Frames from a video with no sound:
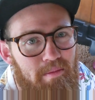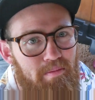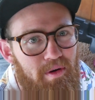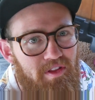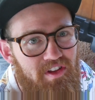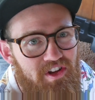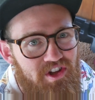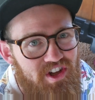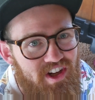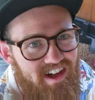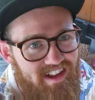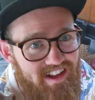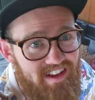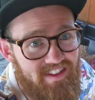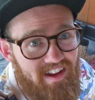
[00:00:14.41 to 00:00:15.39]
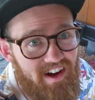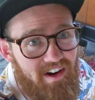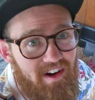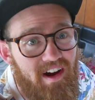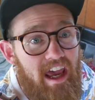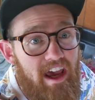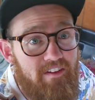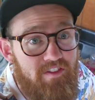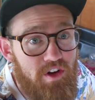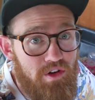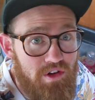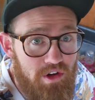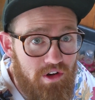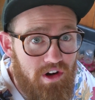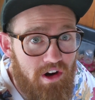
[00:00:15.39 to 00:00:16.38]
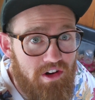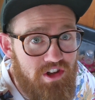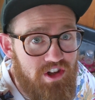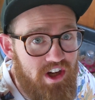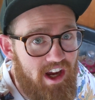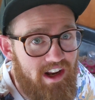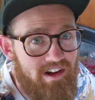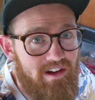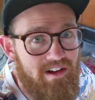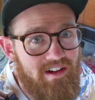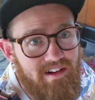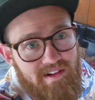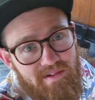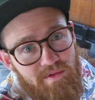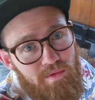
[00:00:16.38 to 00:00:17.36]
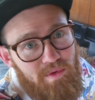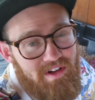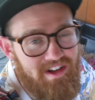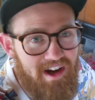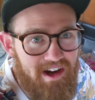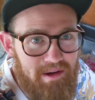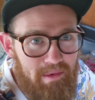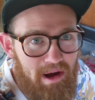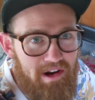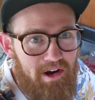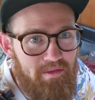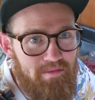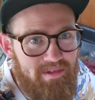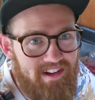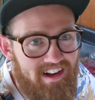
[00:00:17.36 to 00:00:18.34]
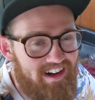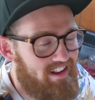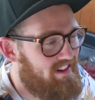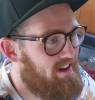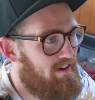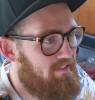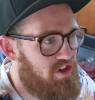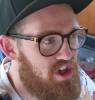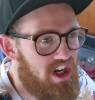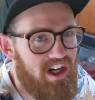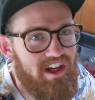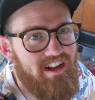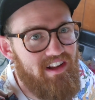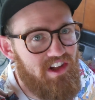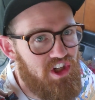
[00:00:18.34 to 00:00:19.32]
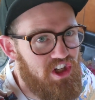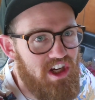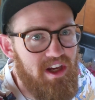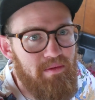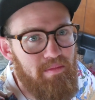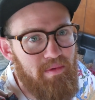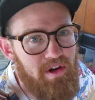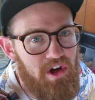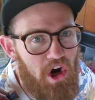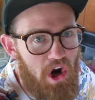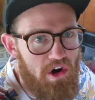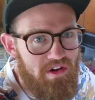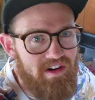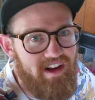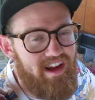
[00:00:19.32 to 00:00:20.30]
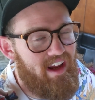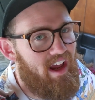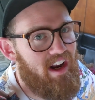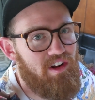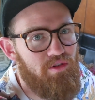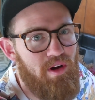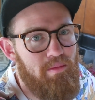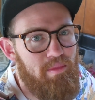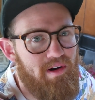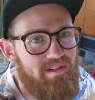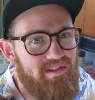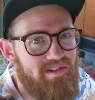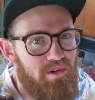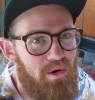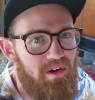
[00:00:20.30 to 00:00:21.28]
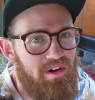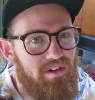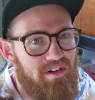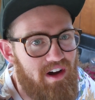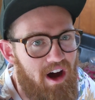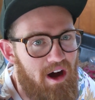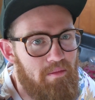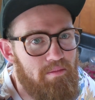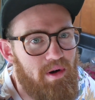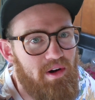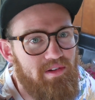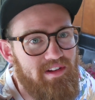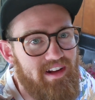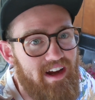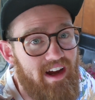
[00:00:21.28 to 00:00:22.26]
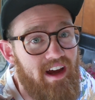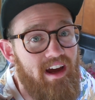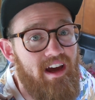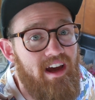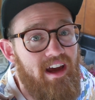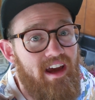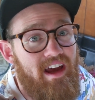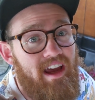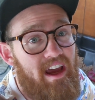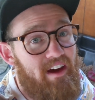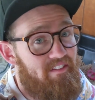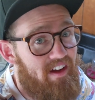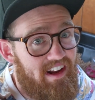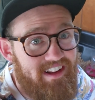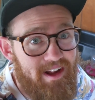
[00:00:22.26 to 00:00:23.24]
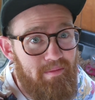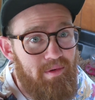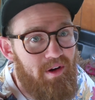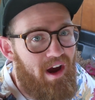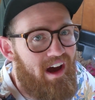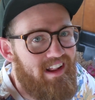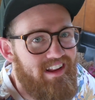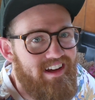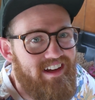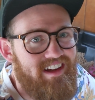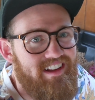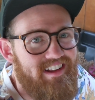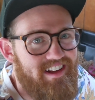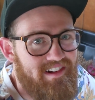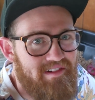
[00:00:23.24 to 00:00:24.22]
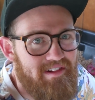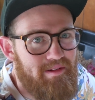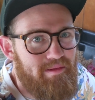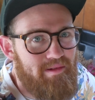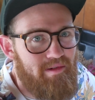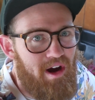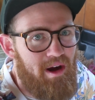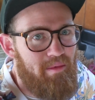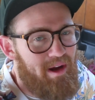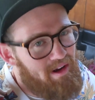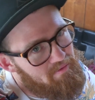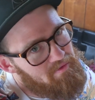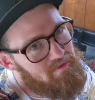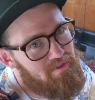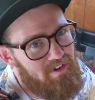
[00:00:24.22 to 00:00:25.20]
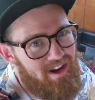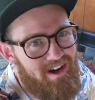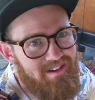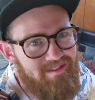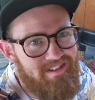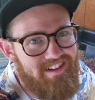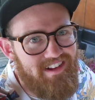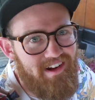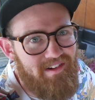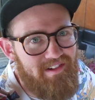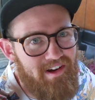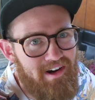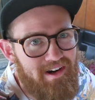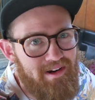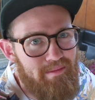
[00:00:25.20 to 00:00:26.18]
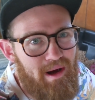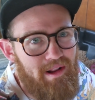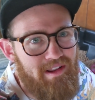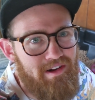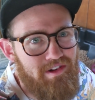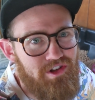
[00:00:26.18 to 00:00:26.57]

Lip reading: put the chicks in there. If you're new to our channel, we talk about homesteading stuff. Chickens, sheep, gardening, how to create better soil, composting. If that's up your alley, consider subscribing. For now, let's start talking about little